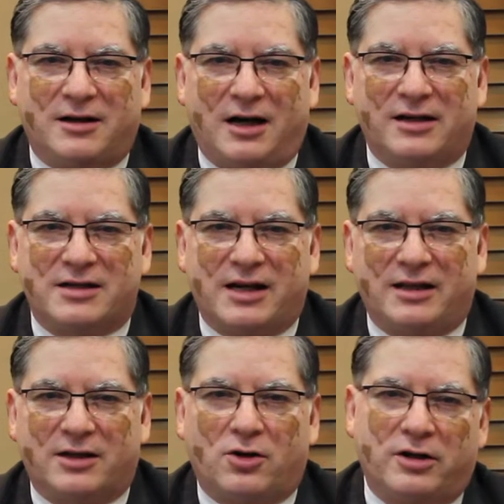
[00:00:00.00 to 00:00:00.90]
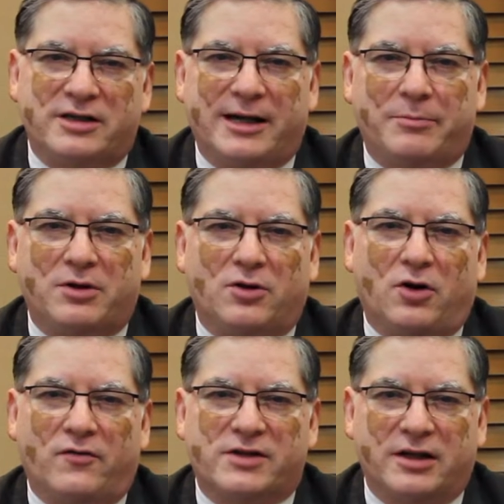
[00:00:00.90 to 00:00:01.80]
understand the concept
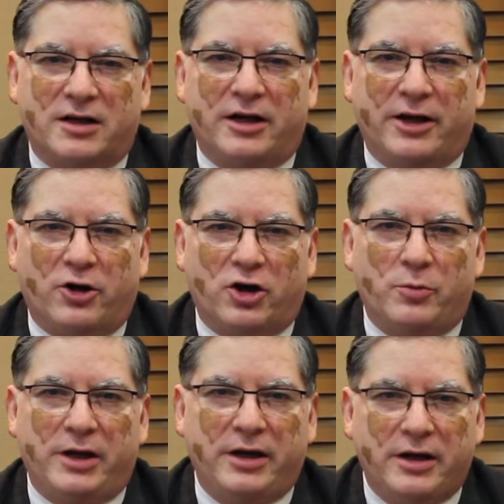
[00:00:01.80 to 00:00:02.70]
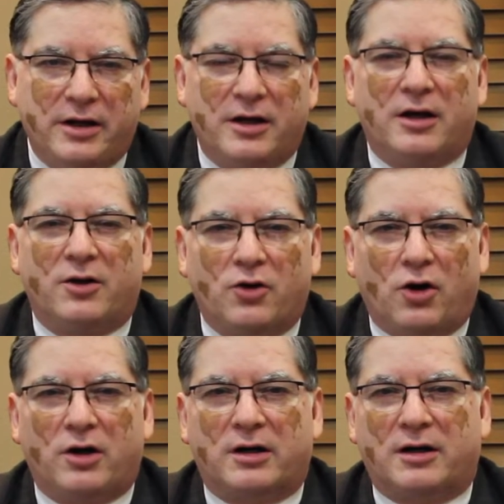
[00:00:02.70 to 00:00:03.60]
of circular economy
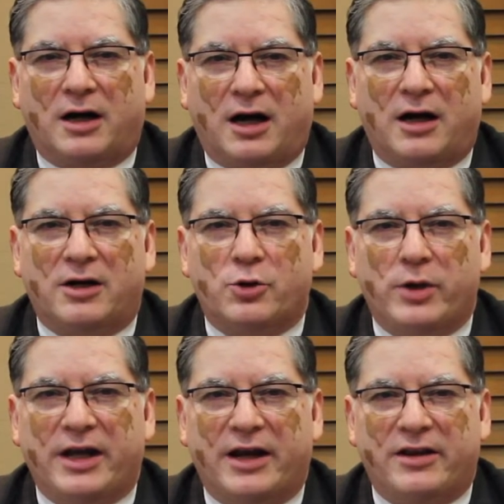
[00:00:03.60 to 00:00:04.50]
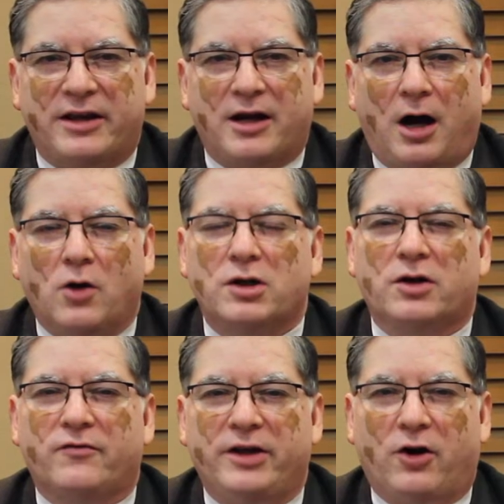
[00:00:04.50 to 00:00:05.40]
nor are doing anything out
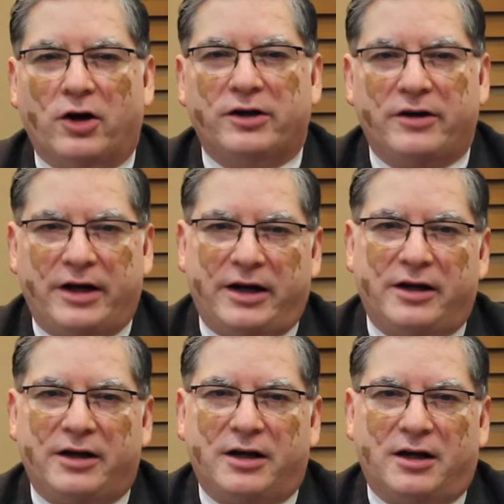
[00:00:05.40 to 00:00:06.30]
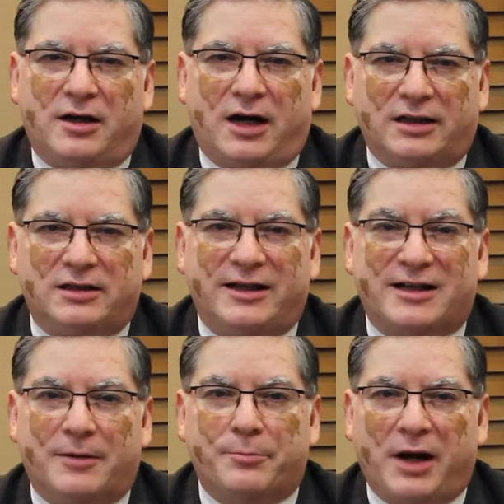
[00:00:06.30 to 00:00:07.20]
of the ordinary other than
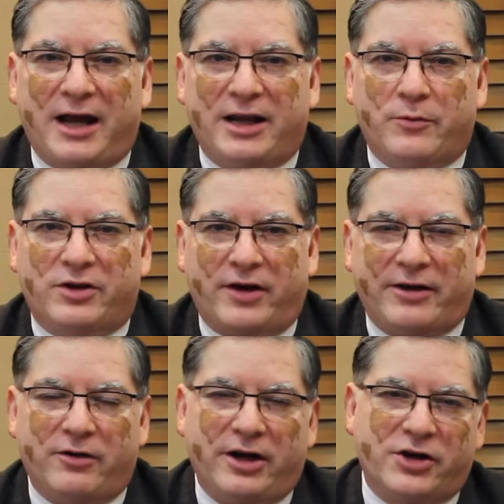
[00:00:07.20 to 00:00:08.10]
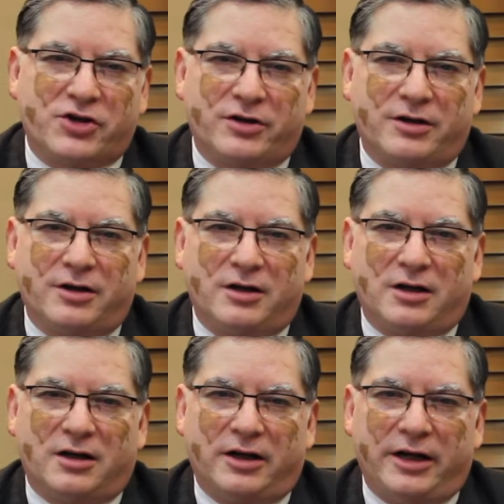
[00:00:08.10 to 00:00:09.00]
complying with regulation
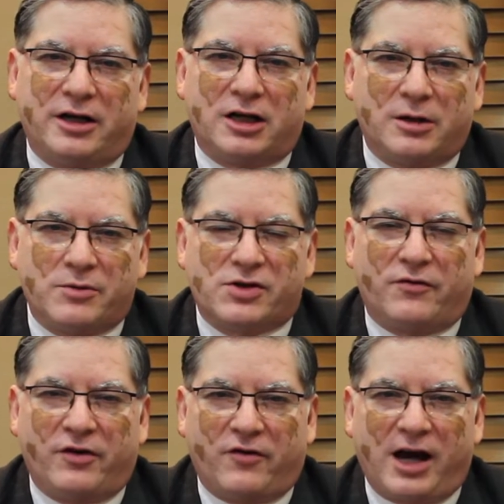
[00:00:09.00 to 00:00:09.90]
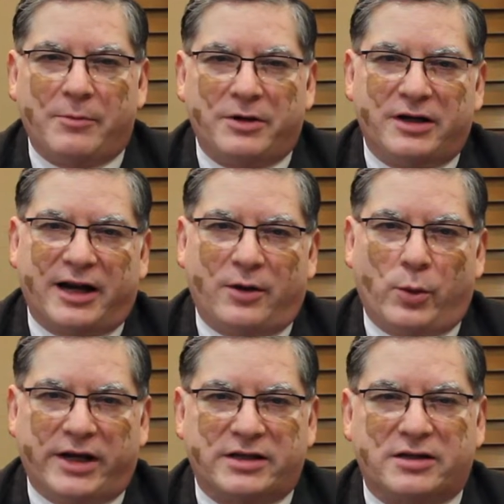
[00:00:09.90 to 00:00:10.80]
in terms of environment and
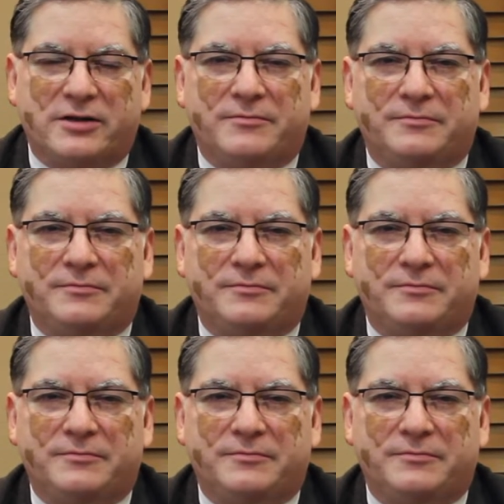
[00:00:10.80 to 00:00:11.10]
waste.